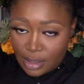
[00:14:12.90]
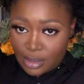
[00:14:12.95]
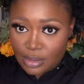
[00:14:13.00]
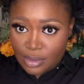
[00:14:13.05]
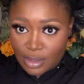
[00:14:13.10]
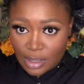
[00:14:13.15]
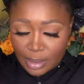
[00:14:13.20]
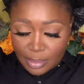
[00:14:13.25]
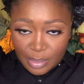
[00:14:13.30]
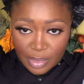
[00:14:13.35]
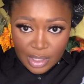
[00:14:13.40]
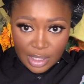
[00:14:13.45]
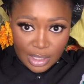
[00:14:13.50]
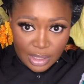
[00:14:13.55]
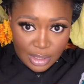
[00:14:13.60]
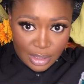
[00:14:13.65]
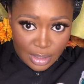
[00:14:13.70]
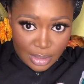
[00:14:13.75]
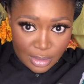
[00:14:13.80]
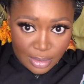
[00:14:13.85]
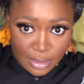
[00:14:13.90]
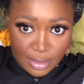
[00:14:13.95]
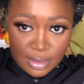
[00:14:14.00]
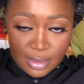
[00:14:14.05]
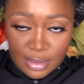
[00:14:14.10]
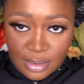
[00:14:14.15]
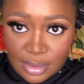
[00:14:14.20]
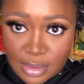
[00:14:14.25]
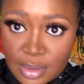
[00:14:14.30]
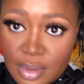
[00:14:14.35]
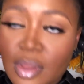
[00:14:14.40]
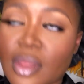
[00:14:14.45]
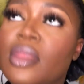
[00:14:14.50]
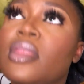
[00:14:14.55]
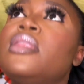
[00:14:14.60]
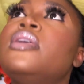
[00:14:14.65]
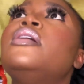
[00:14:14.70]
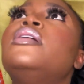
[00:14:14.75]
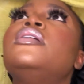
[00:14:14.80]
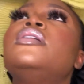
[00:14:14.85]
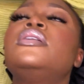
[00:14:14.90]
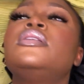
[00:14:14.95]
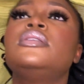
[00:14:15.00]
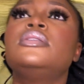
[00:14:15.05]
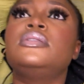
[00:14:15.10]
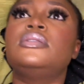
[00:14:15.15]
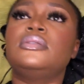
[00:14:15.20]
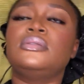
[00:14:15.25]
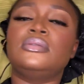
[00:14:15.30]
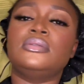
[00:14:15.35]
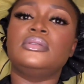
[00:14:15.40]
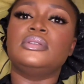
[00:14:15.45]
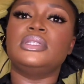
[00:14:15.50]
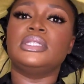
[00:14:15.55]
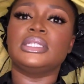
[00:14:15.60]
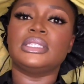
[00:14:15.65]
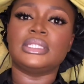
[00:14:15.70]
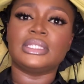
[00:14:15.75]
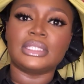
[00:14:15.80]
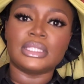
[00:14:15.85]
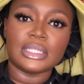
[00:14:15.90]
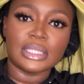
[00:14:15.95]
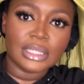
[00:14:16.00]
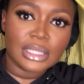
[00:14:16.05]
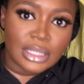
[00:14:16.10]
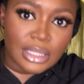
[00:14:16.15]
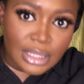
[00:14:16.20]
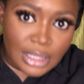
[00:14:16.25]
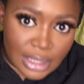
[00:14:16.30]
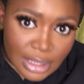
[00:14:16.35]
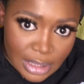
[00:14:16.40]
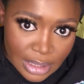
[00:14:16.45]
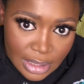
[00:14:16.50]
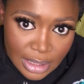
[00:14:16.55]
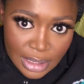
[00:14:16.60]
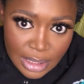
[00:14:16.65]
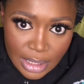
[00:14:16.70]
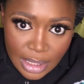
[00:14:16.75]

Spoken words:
So I'm going to do this.